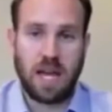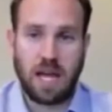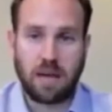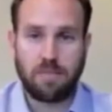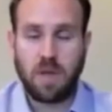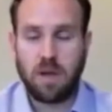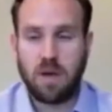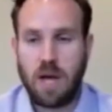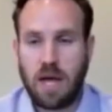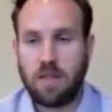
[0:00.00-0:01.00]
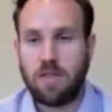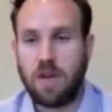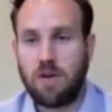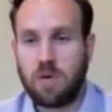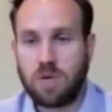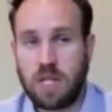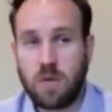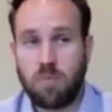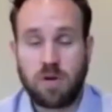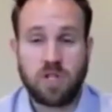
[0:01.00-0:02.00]
the hitting. And the theory was that
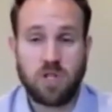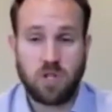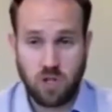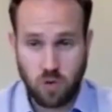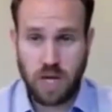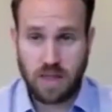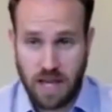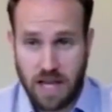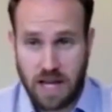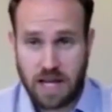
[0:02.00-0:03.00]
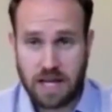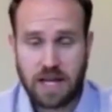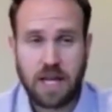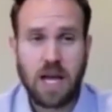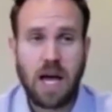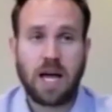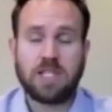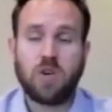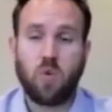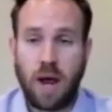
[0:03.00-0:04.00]
the person doing the hitting
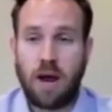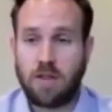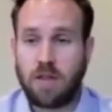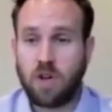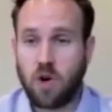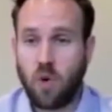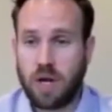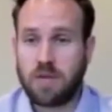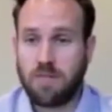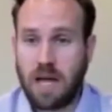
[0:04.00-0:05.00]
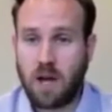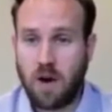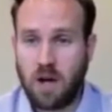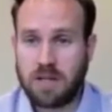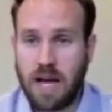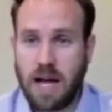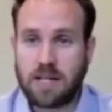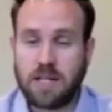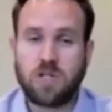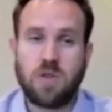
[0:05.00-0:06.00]
is aware that they're going to make
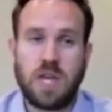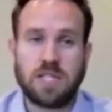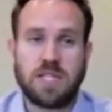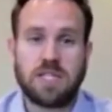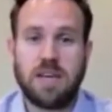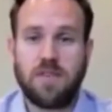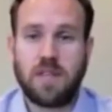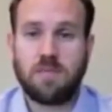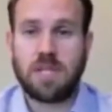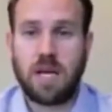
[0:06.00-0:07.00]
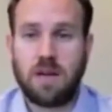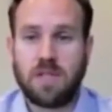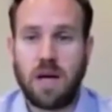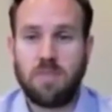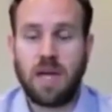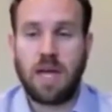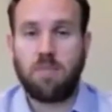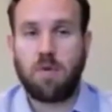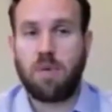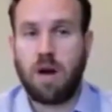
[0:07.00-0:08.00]
contact. And so they stiffen themselves up, they
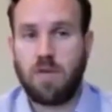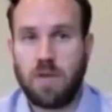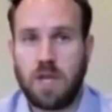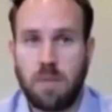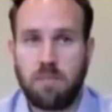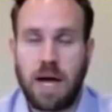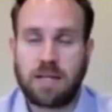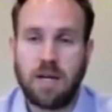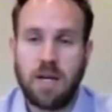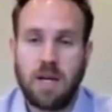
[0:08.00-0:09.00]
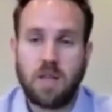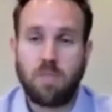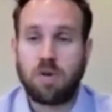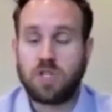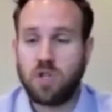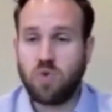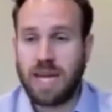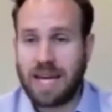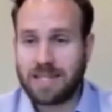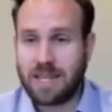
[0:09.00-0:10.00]
get prepared for the impact. The person who
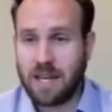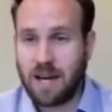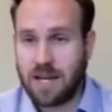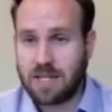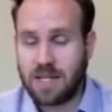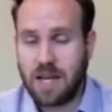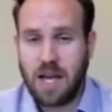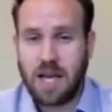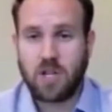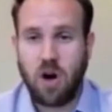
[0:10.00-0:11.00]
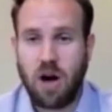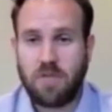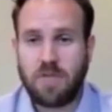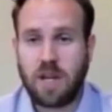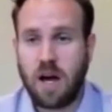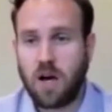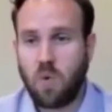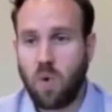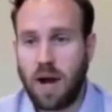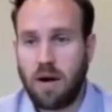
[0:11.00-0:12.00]
gets concussed is often
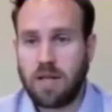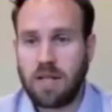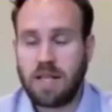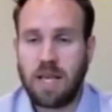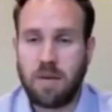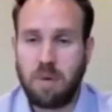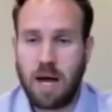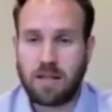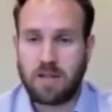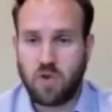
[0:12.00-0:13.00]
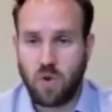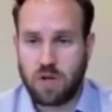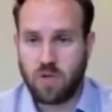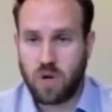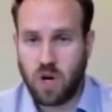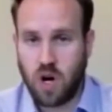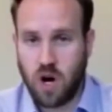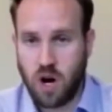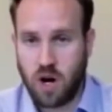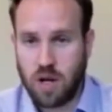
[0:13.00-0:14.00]
unaware that the impact is going to
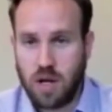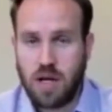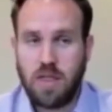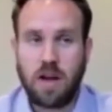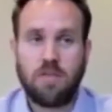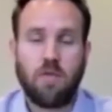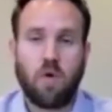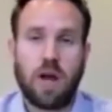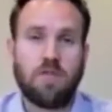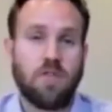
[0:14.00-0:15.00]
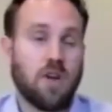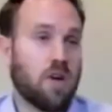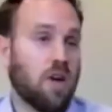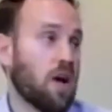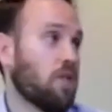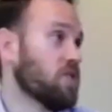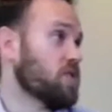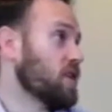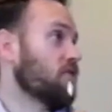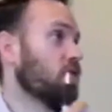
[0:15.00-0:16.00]
occur. Therefore, if you're a
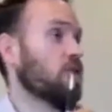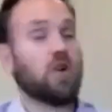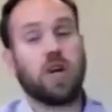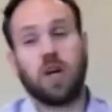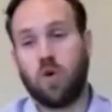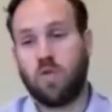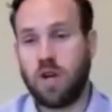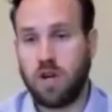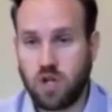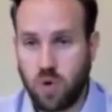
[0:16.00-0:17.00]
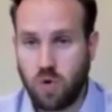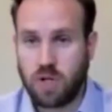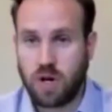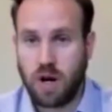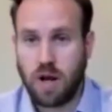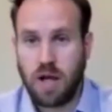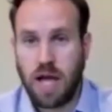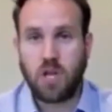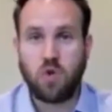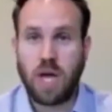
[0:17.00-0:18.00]
receiver looking over your shoulder
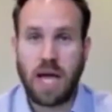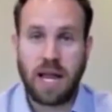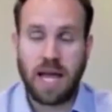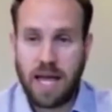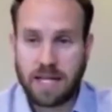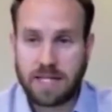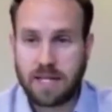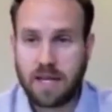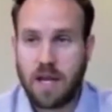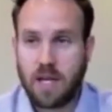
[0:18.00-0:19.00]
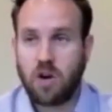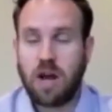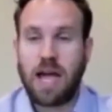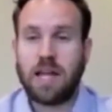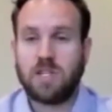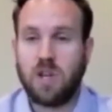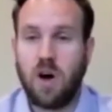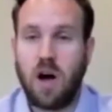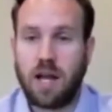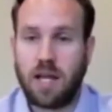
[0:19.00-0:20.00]
and you get hit, your head is
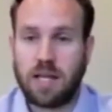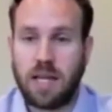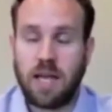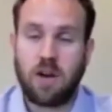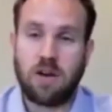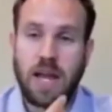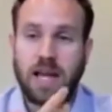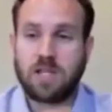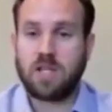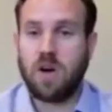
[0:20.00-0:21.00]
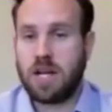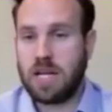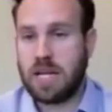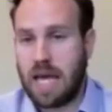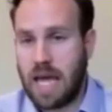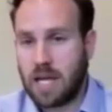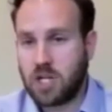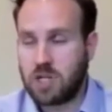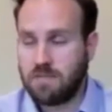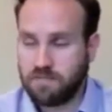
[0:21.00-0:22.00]
not and get your neck is not
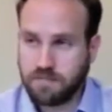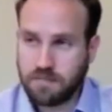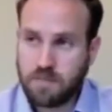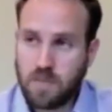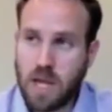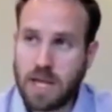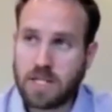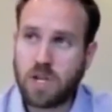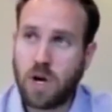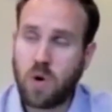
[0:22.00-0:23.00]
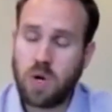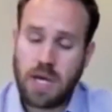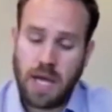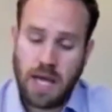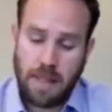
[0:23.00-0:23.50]
engaged. And so